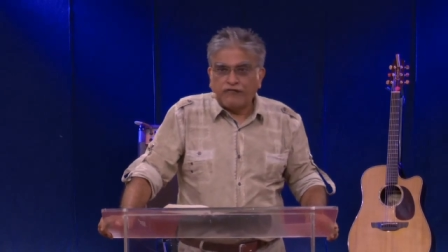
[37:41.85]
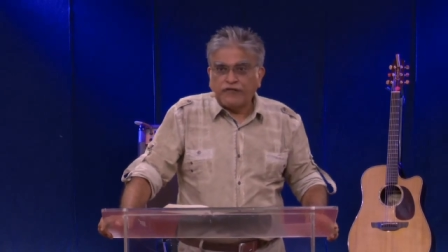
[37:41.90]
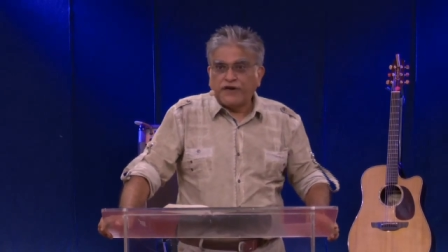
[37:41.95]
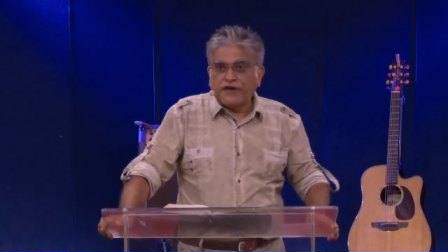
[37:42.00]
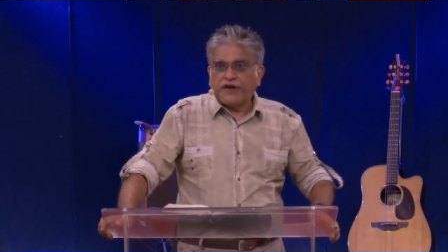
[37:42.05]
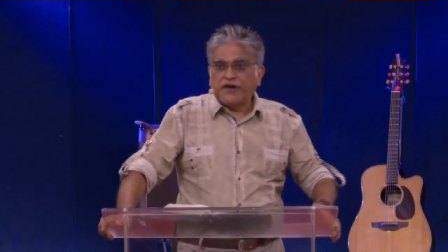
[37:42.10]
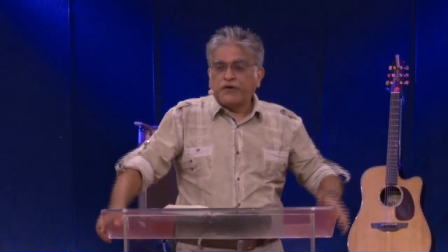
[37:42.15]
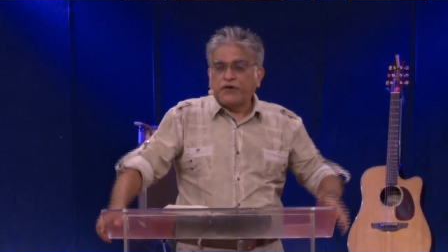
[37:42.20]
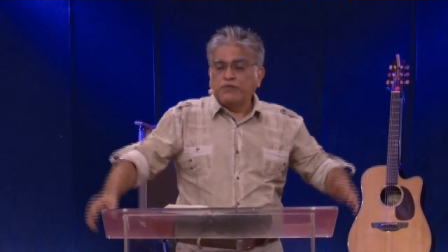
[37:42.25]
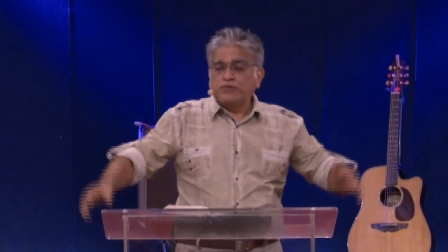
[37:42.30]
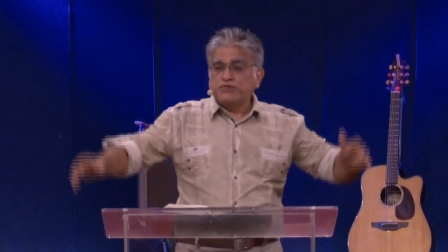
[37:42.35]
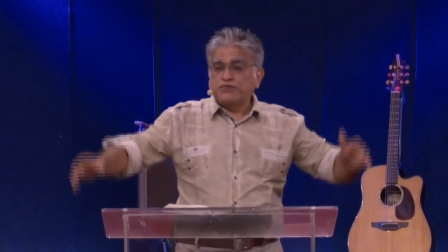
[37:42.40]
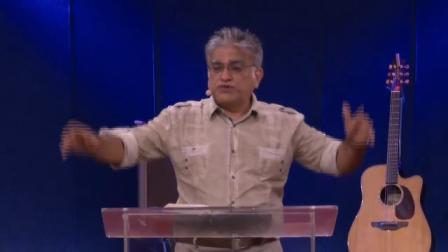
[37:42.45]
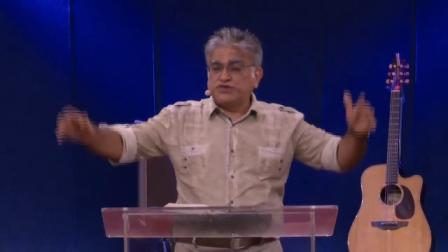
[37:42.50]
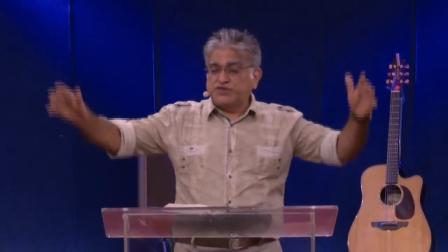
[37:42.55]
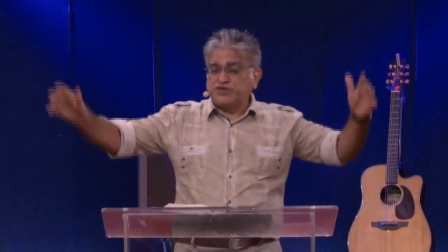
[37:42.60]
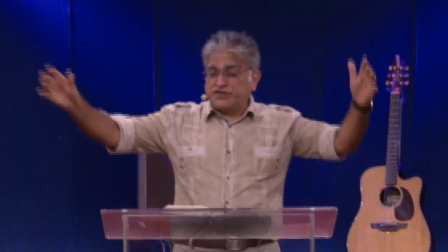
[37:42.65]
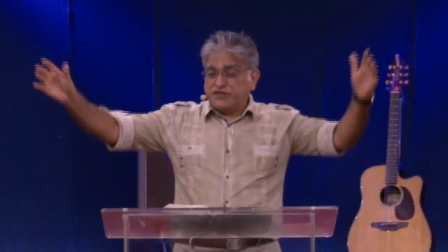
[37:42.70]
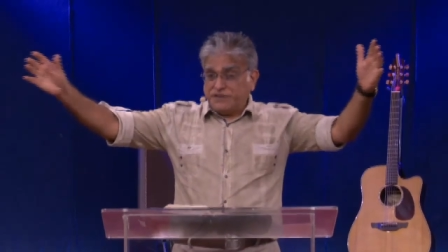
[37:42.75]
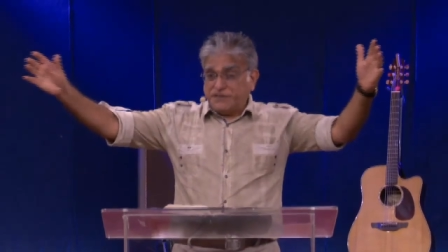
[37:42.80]
a
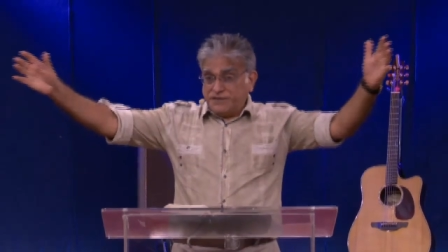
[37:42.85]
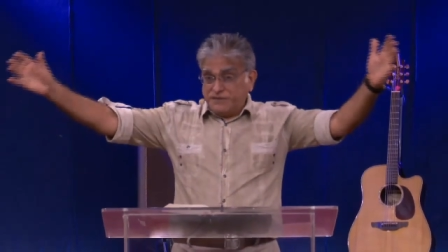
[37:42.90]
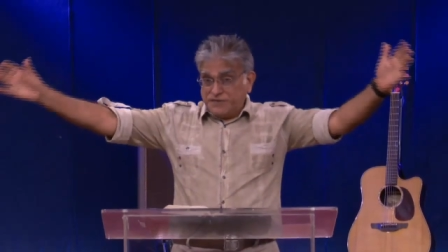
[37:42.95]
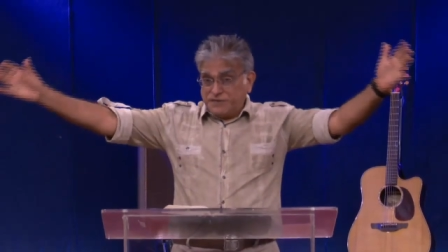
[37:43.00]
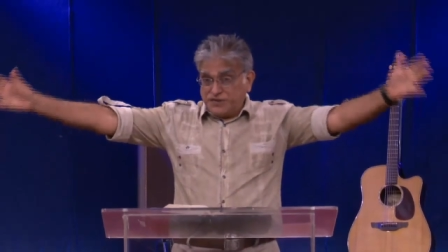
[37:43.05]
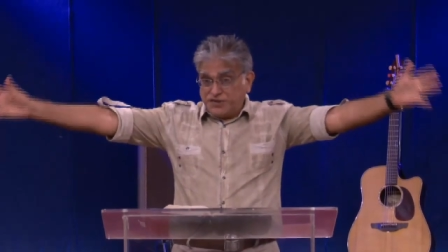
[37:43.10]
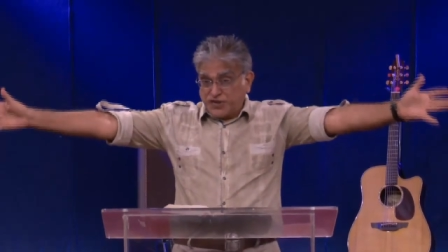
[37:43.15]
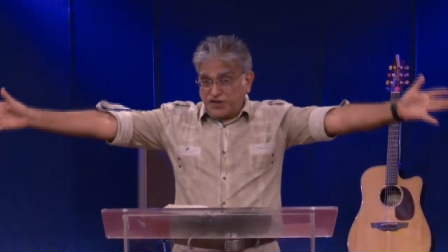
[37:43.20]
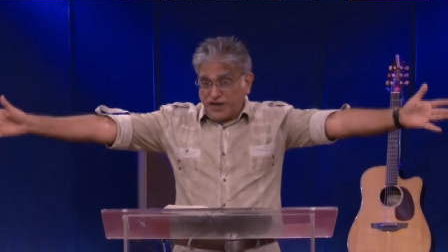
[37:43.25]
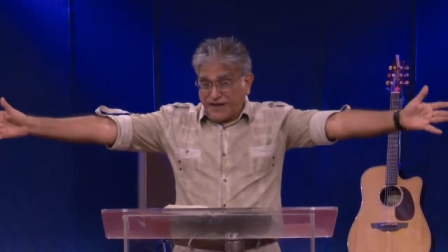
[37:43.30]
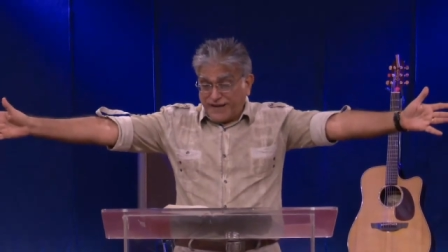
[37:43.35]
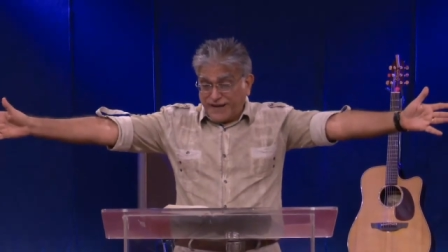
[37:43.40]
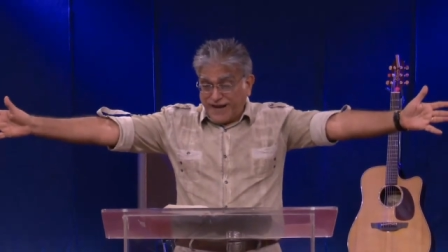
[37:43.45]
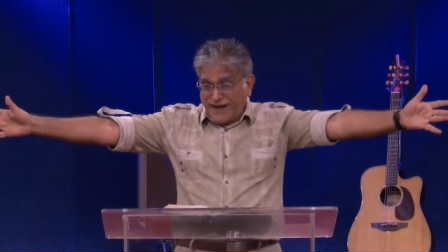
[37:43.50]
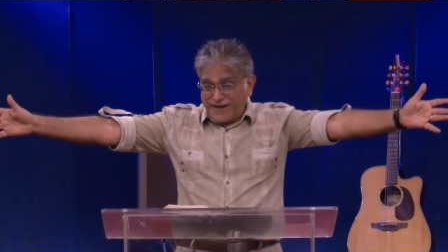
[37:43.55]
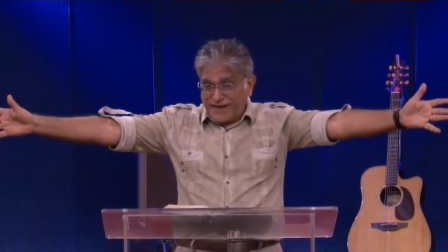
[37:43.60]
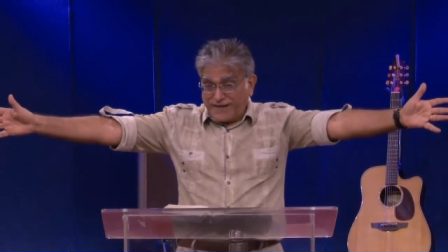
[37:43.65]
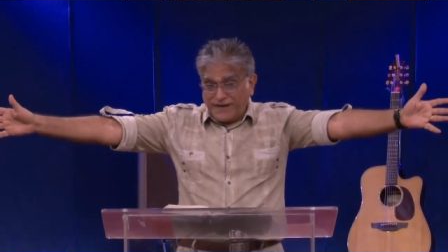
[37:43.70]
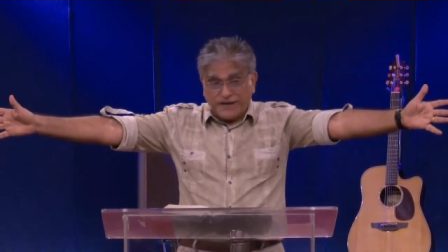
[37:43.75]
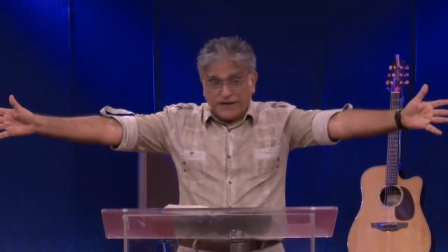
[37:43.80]
huge,
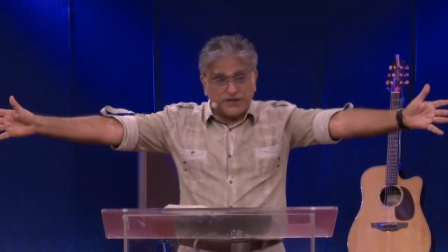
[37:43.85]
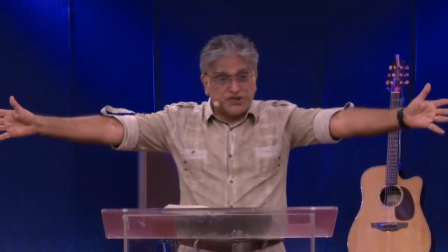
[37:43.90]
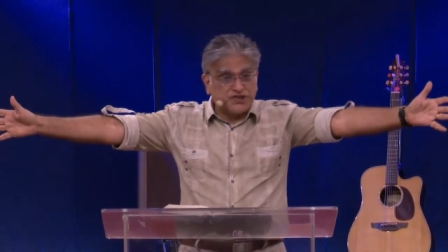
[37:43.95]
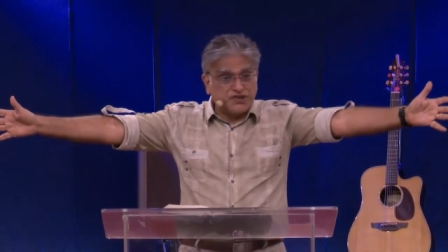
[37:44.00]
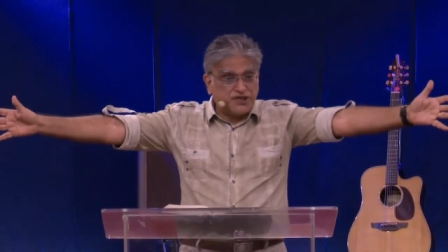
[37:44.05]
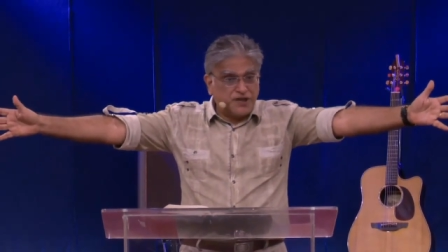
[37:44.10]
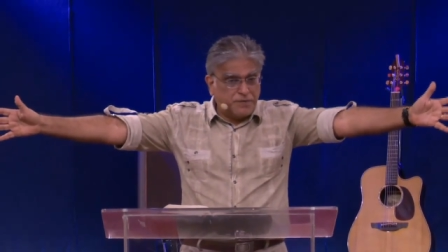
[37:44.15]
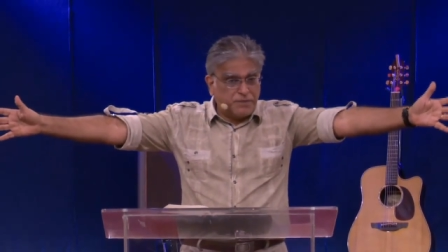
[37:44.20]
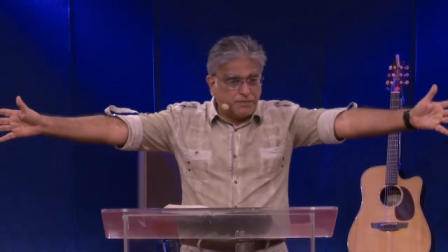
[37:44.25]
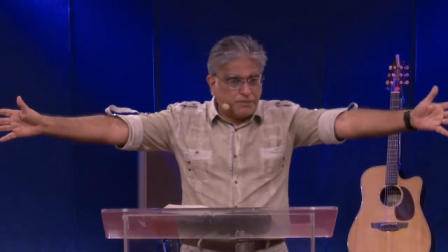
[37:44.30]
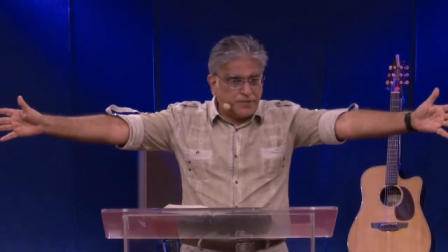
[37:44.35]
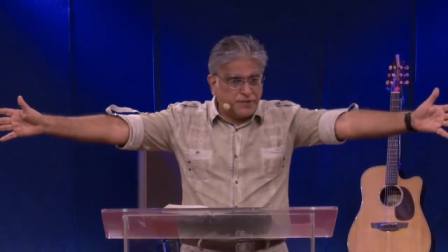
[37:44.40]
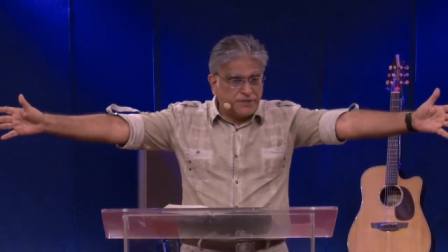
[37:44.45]
gigantic ship.